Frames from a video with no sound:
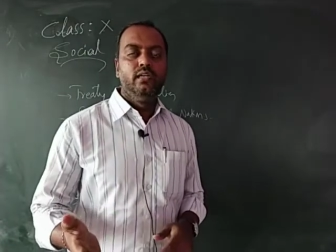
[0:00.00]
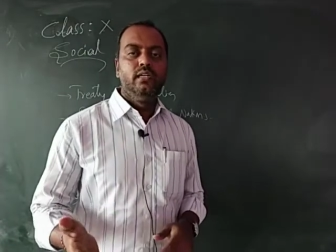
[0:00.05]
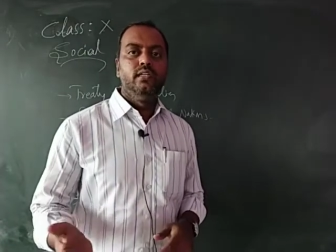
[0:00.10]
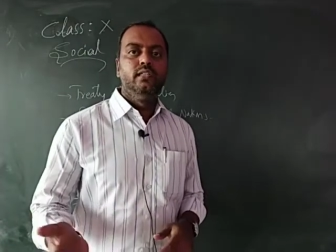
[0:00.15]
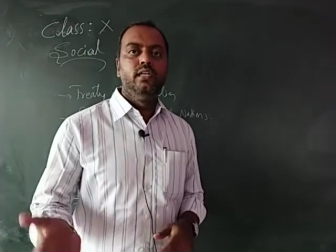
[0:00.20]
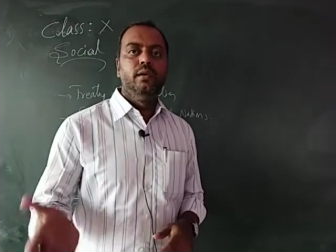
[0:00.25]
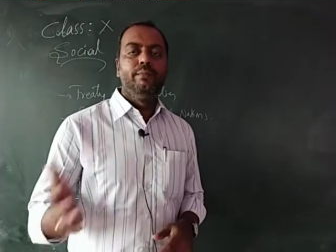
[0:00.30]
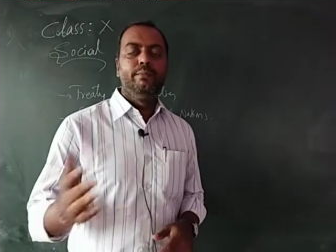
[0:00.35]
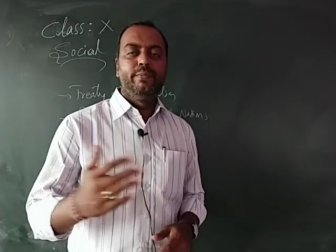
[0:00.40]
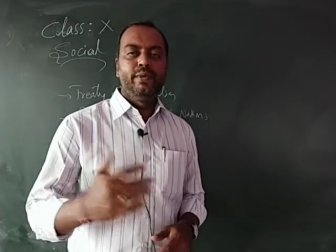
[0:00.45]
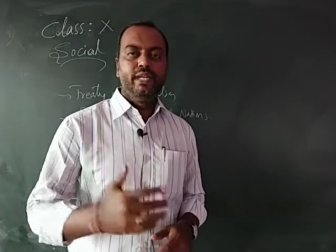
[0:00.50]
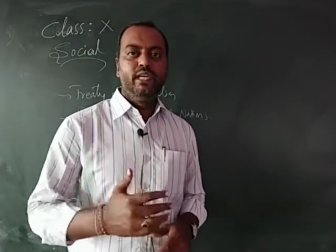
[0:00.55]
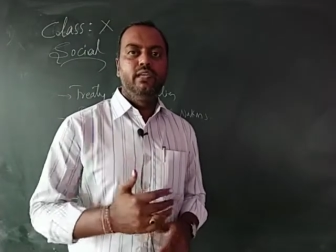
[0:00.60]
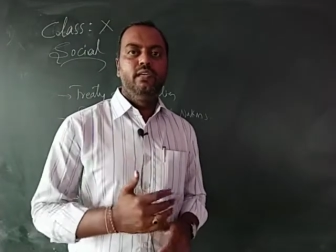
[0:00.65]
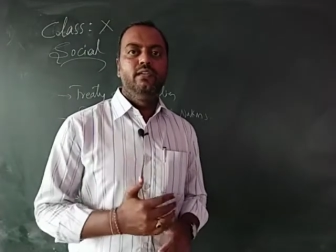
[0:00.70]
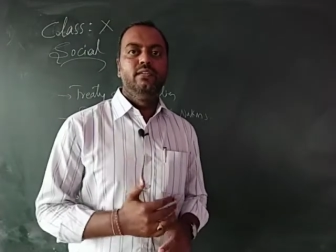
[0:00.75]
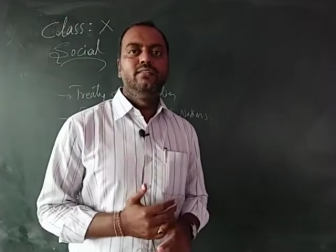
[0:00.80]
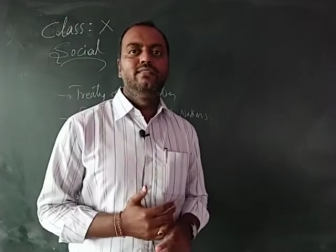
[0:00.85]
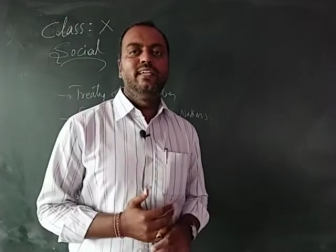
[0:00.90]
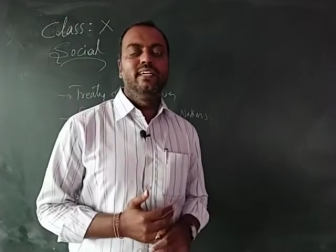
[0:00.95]
in the
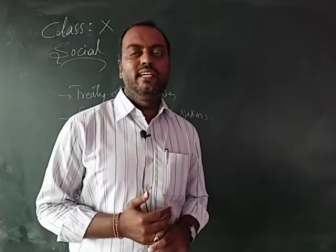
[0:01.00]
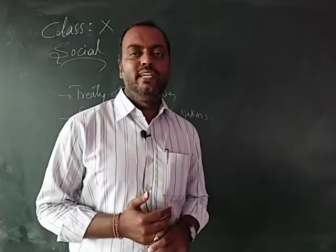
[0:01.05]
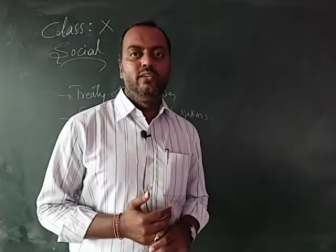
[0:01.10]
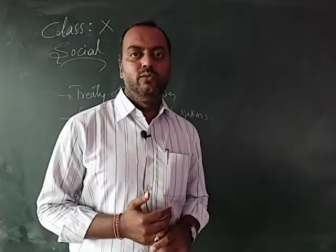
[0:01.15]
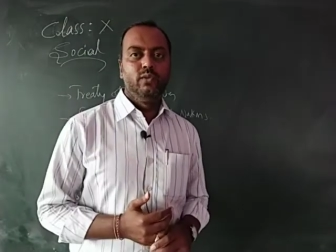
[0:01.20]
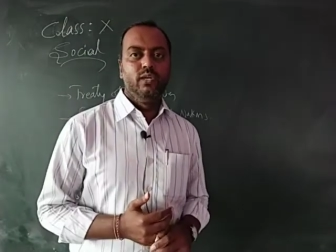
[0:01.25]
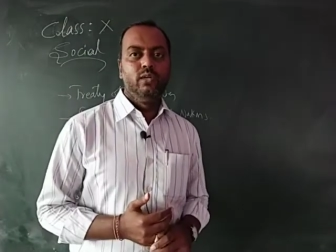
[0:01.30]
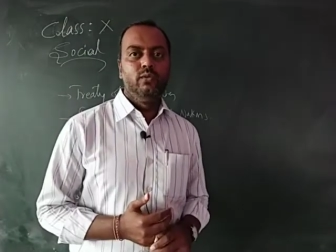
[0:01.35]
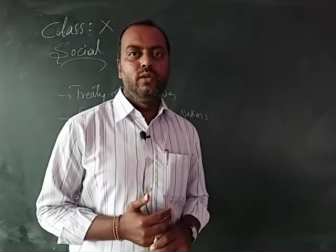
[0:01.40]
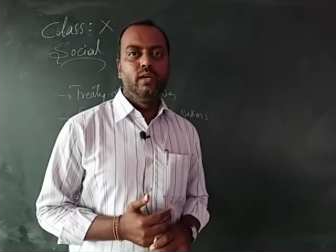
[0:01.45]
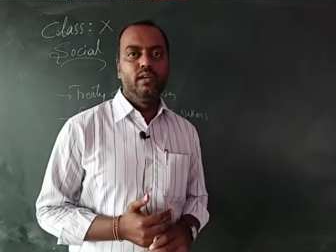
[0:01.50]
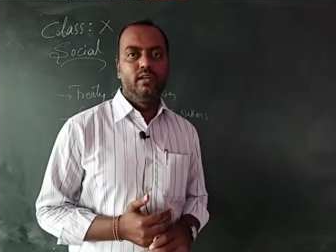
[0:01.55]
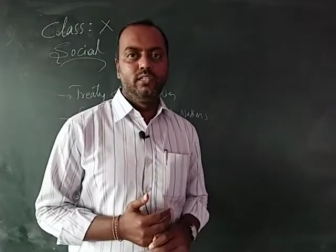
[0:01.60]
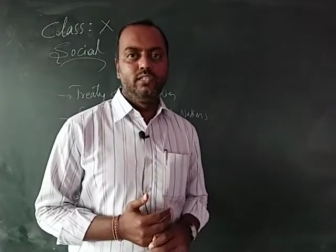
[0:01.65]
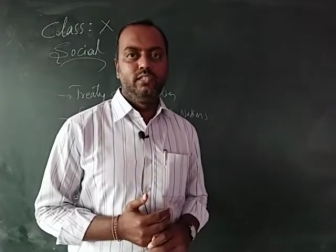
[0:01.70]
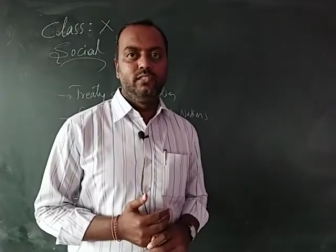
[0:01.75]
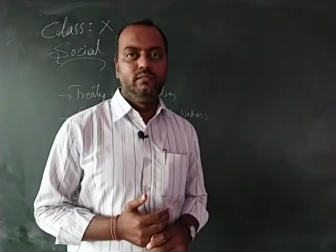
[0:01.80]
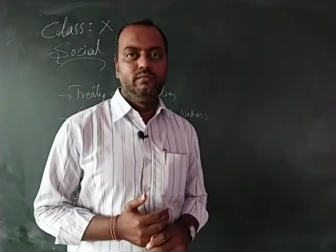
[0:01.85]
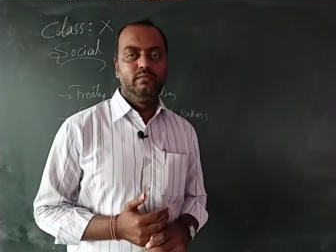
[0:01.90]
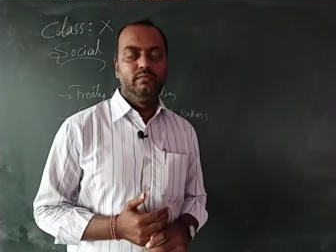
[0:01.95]
pre-Second World War
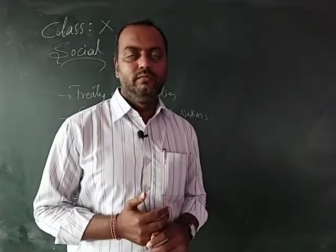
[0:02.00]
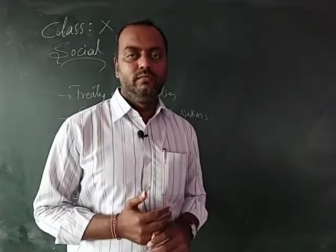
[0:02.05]
region.